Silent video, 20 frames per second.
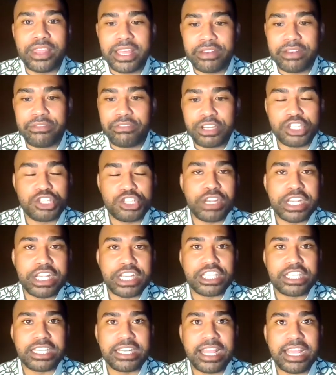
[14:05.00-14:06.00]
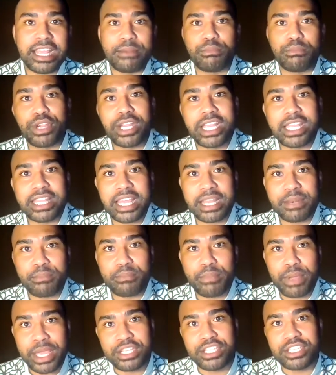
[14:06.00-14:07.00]
that frustration and bringing in that
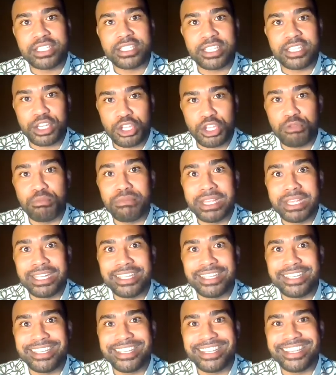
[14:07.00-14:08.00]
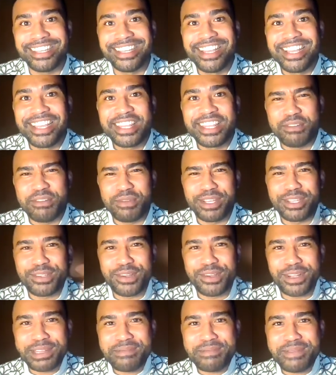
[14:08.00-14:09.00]
patience and humility that we
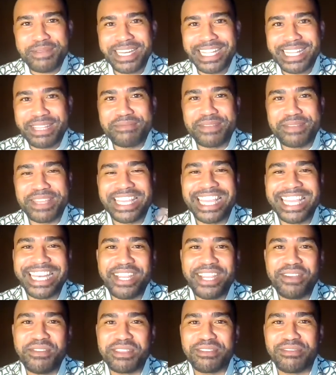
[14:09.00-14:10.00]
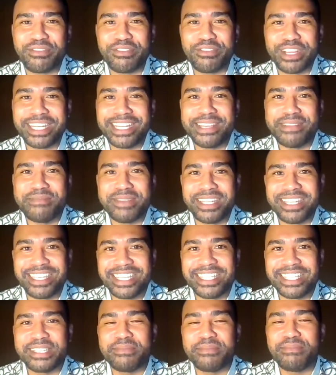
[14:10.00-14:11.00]
talked about in the beginning with freedom and
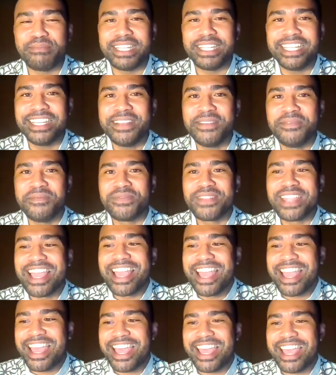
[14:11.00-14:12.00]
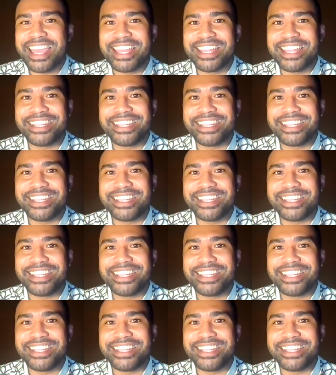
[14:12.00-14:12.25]
discipline and,